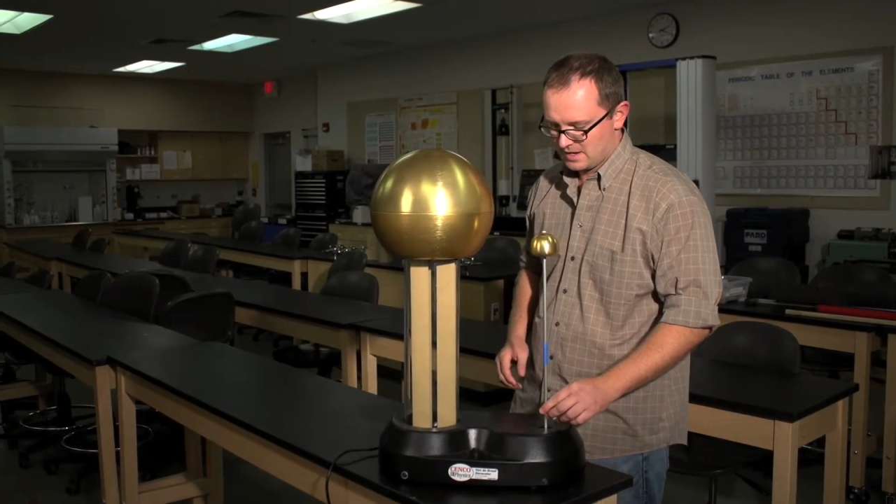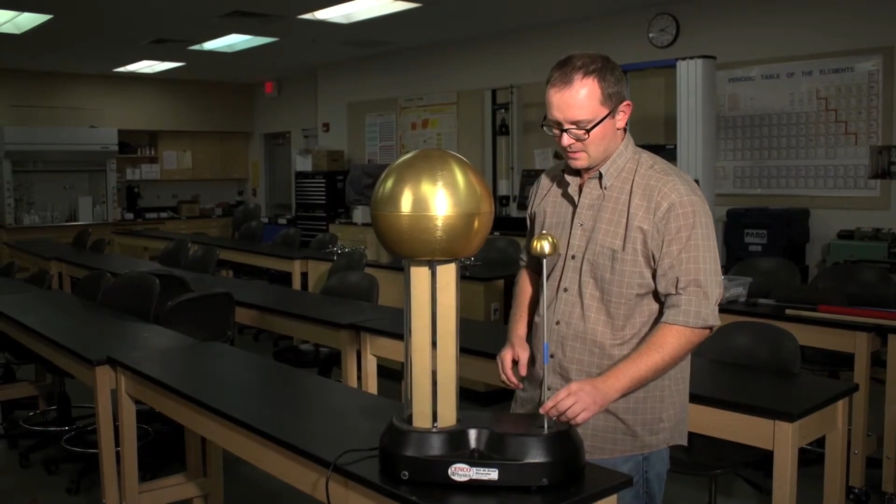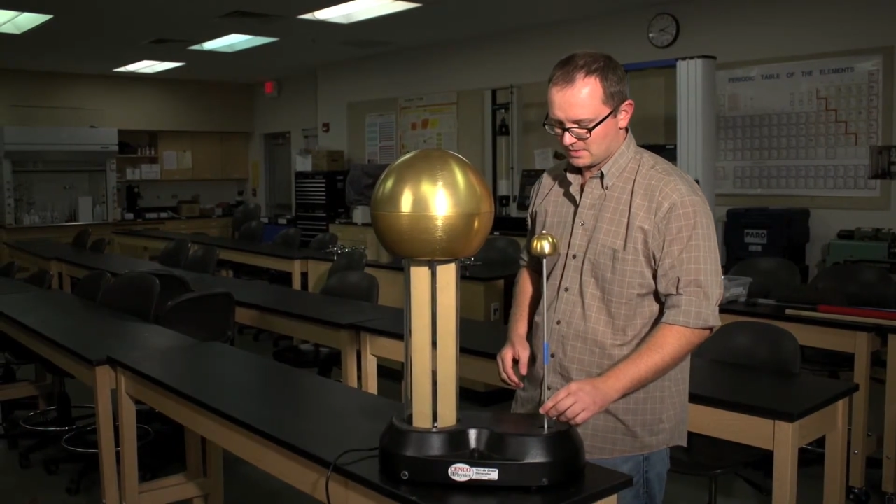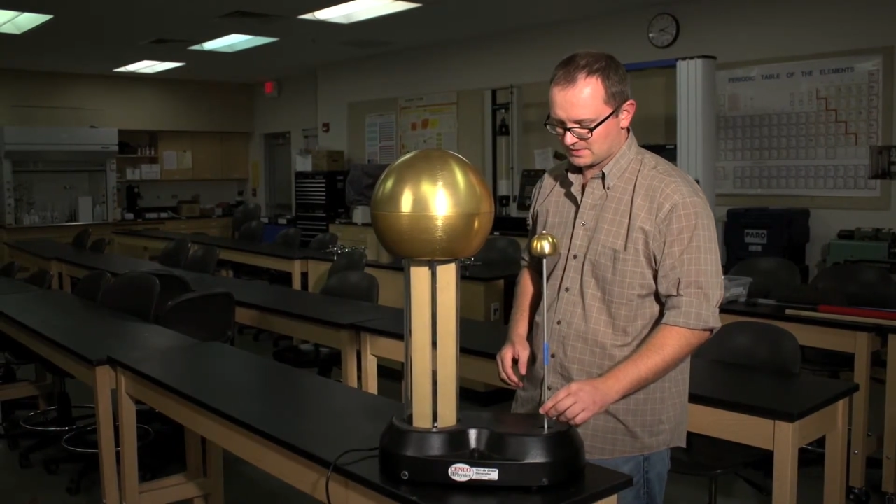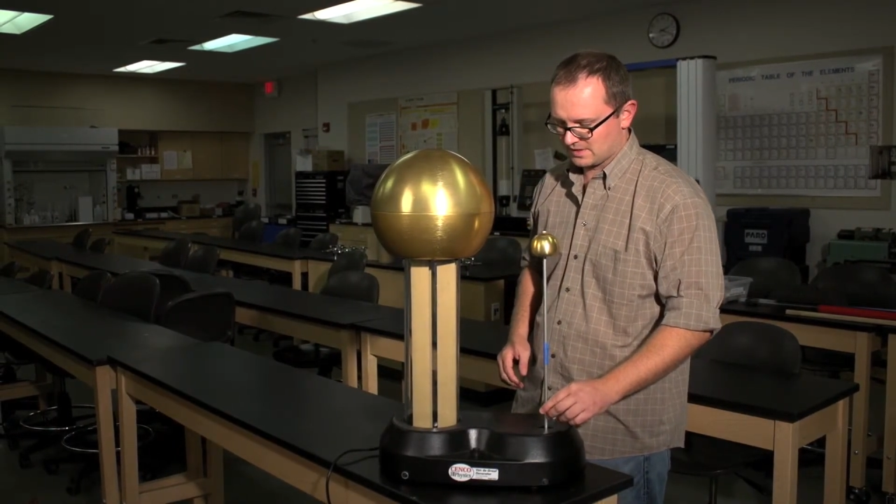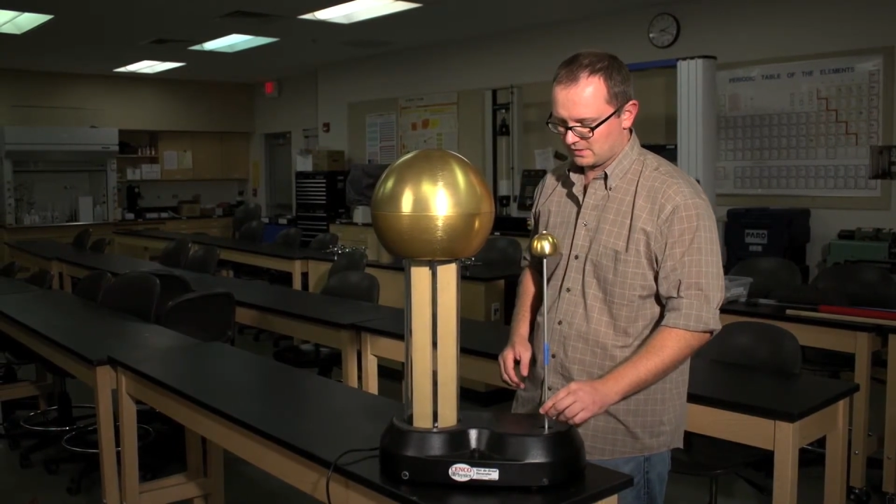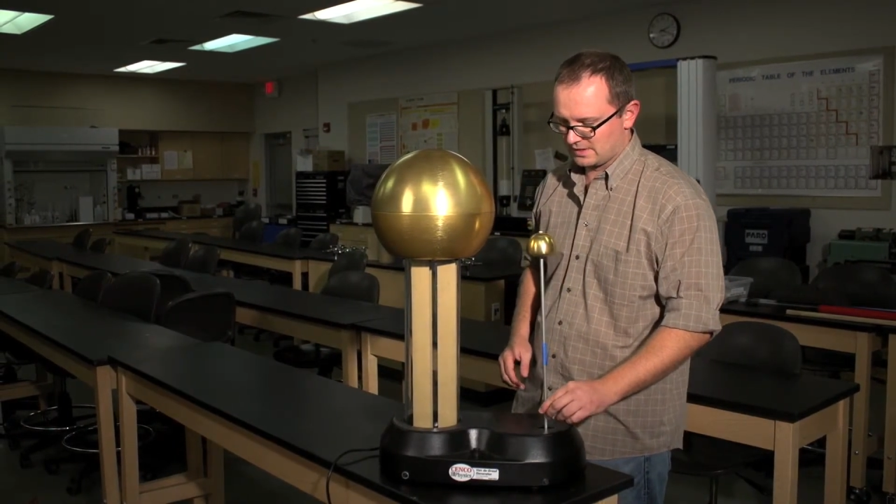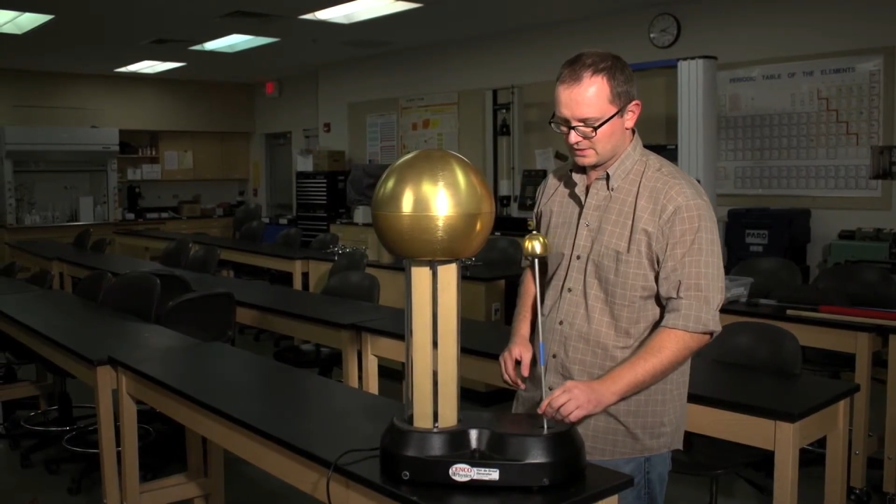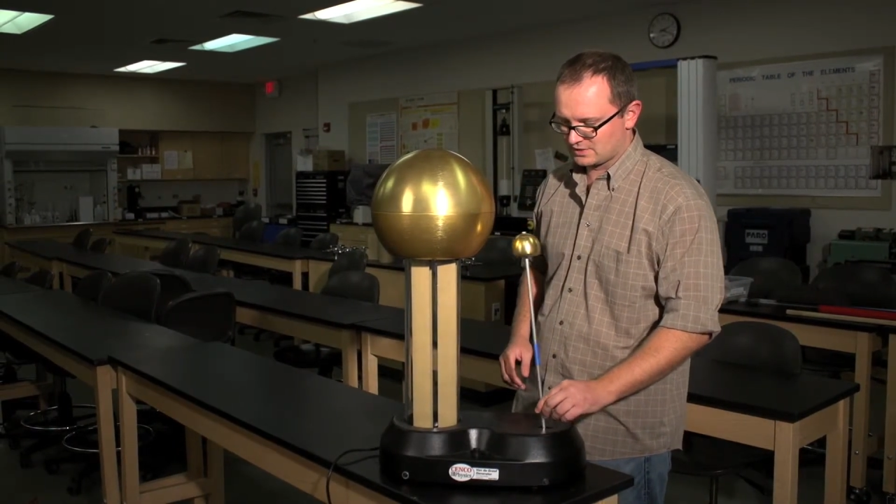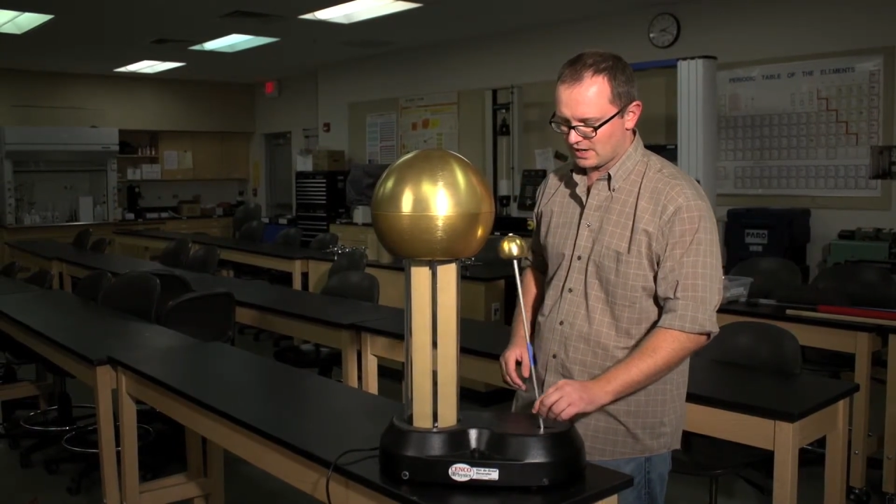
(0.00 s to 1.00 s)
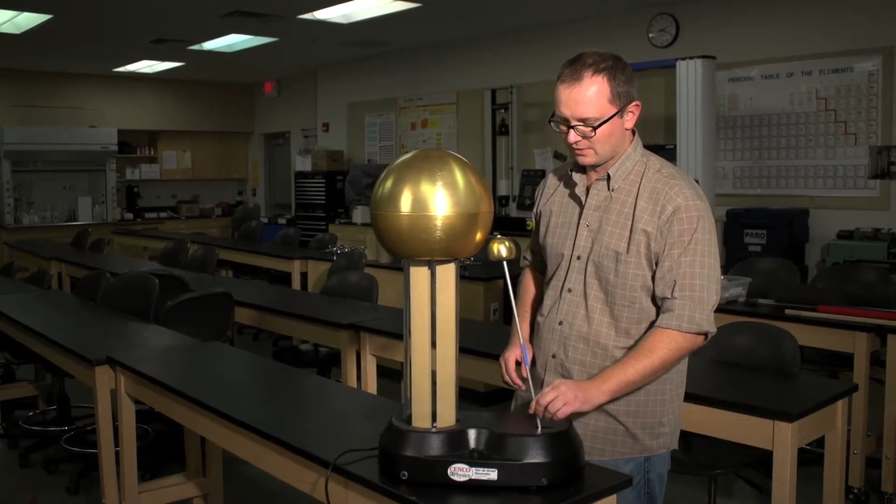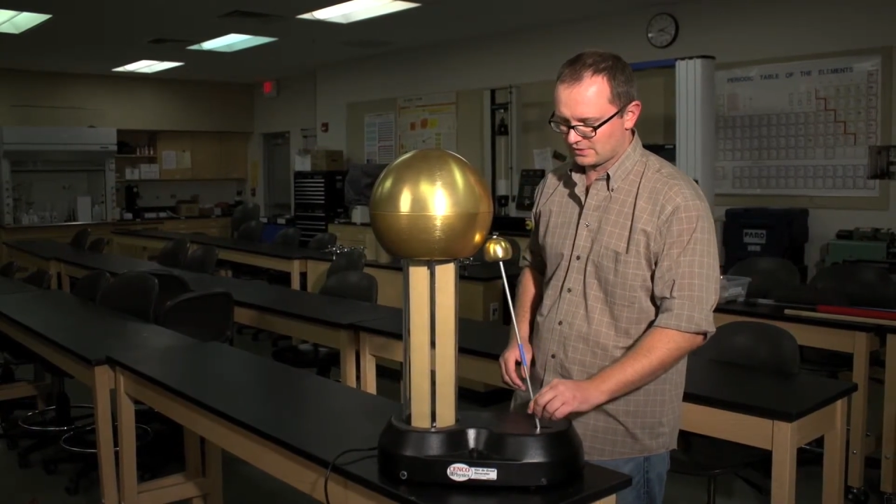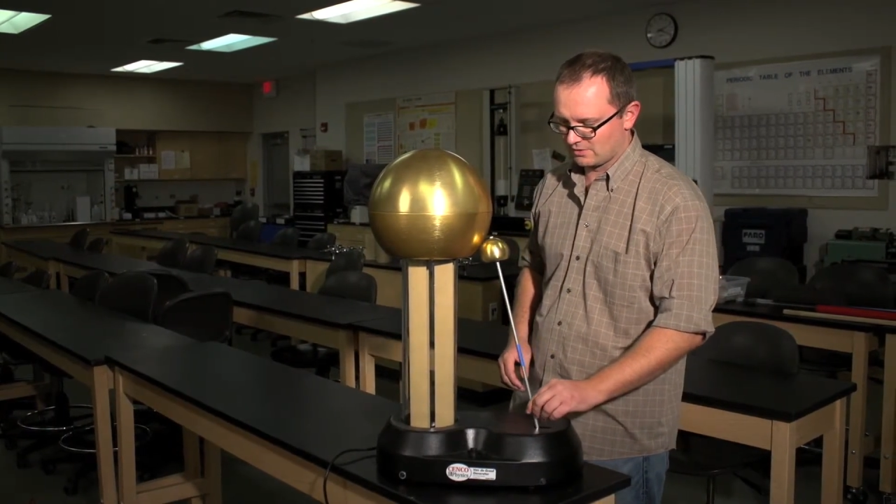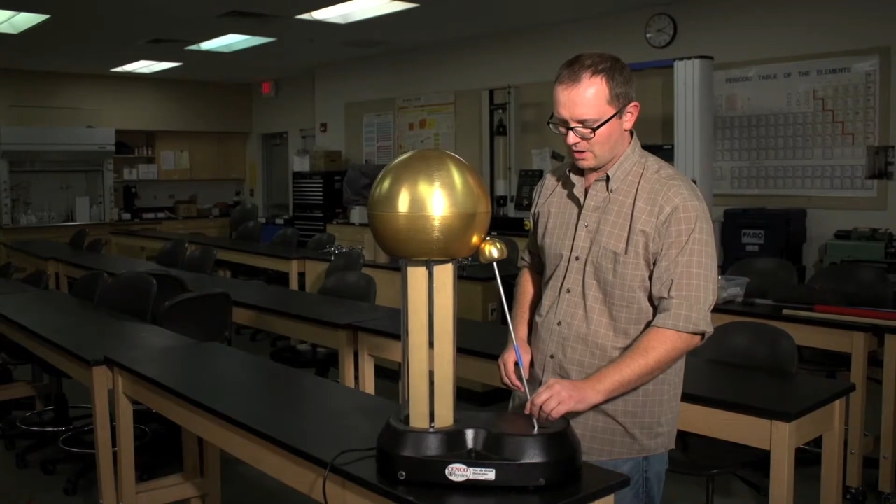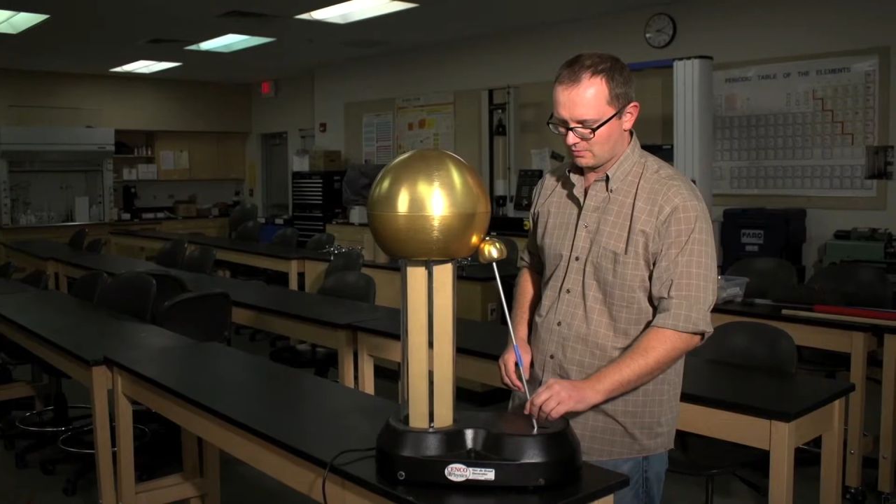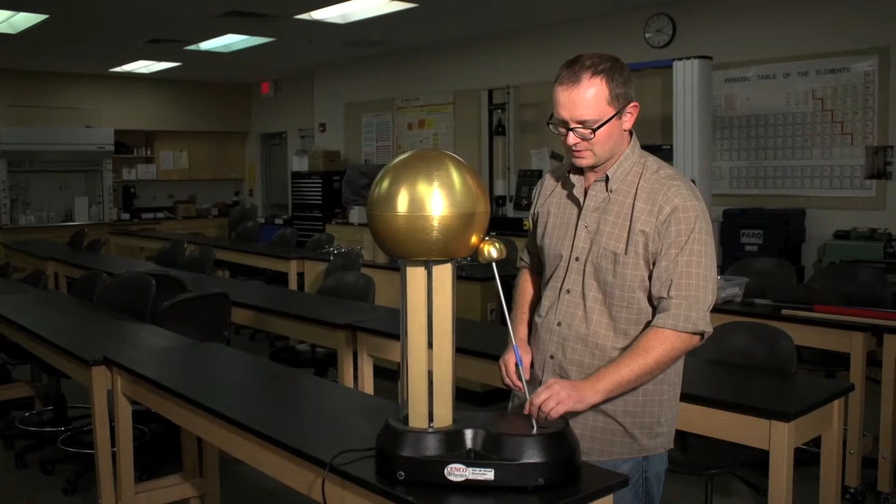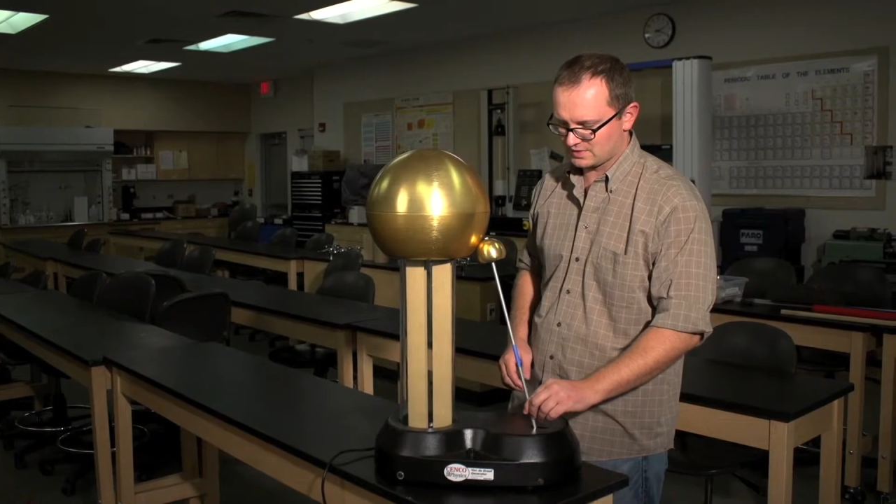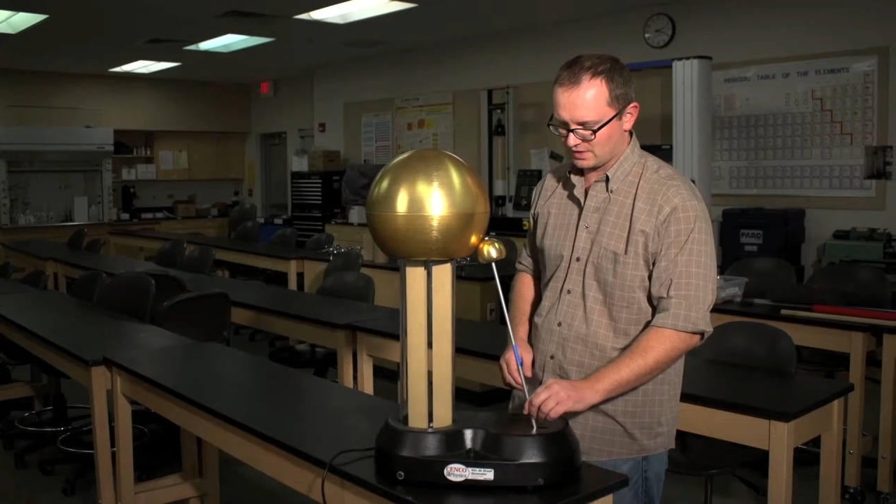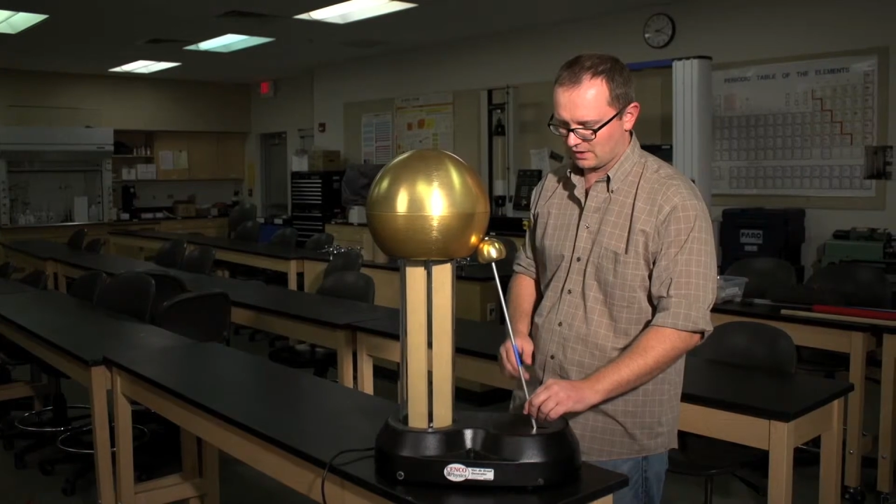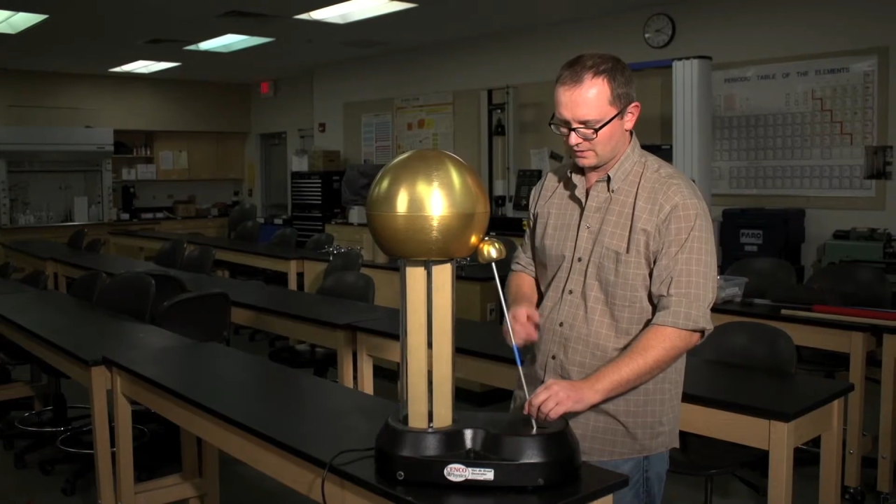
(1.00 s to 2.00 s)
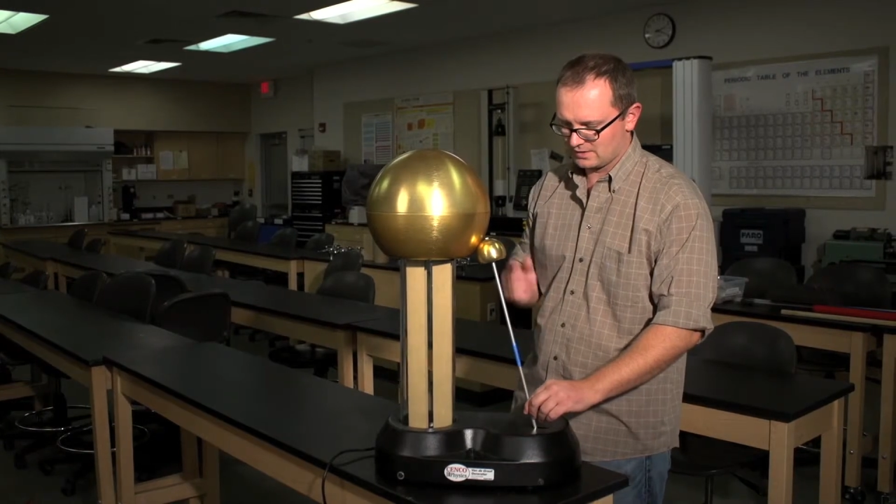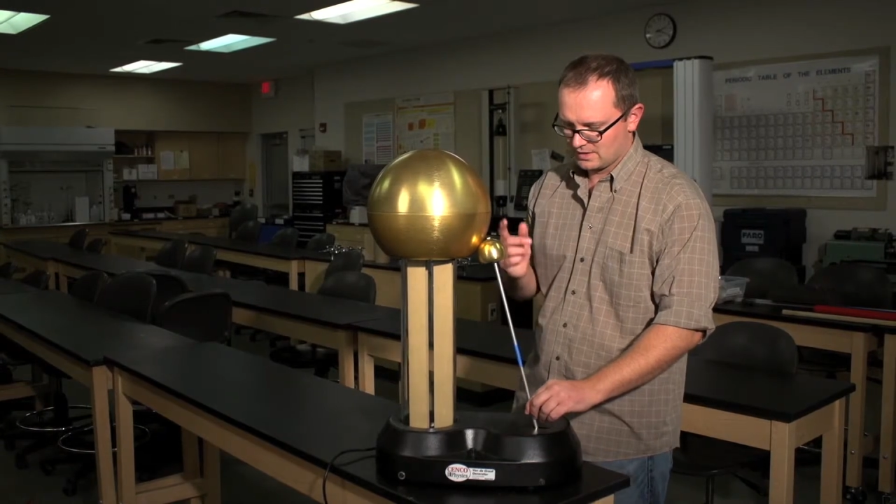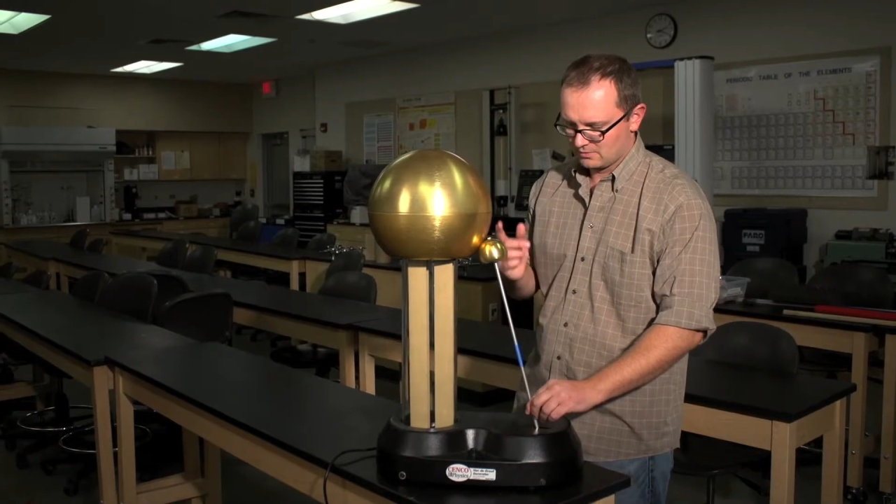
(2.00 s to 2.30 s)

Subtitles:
But so, in general, you always start